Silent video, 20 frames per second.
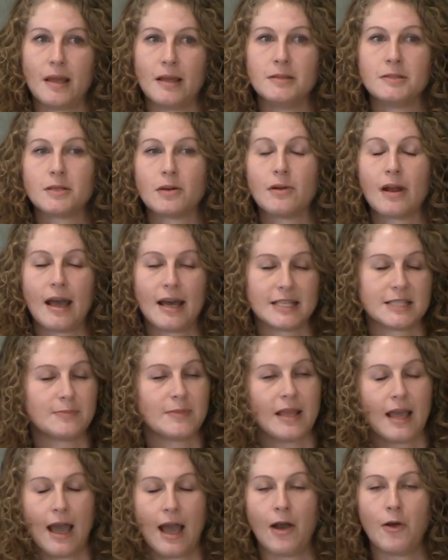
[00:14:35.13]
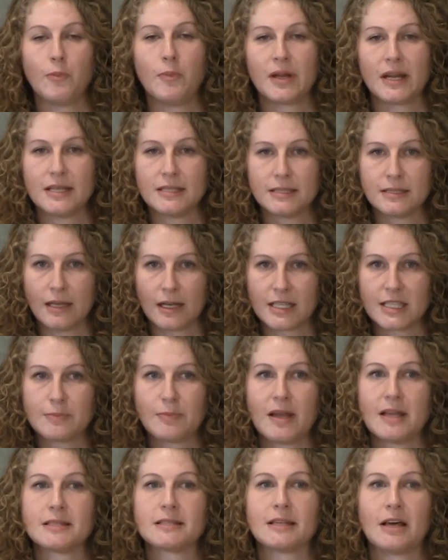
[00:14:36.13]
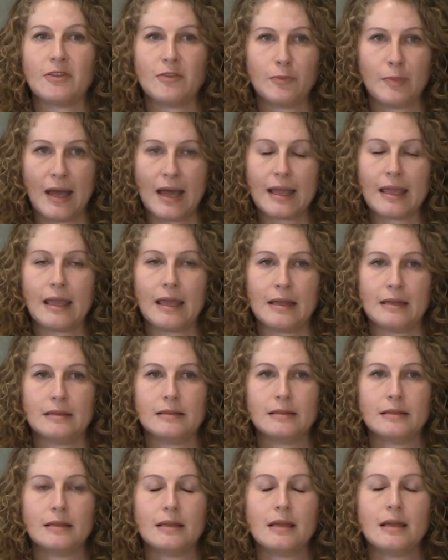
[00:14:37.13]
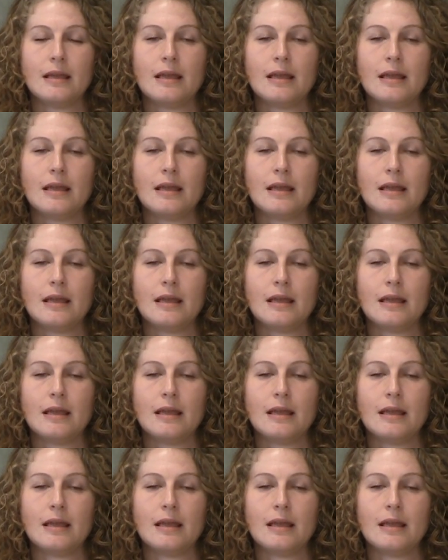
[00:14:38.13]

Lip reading: And don't ask me how, but I sucked myself back in.